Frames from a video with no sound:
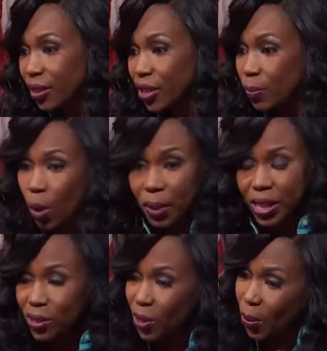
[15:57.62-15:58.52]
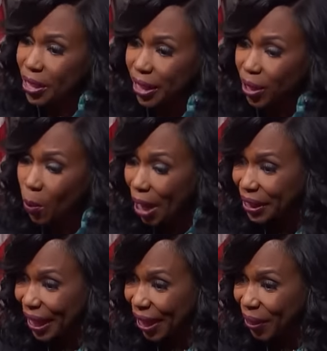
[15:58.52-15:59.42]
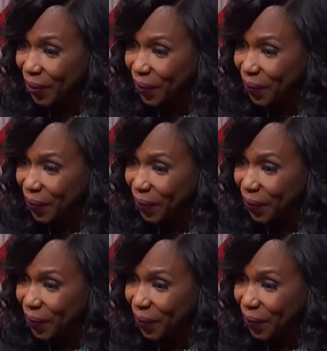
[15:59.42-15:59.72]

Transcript: in this moment, and so is he. Quatier?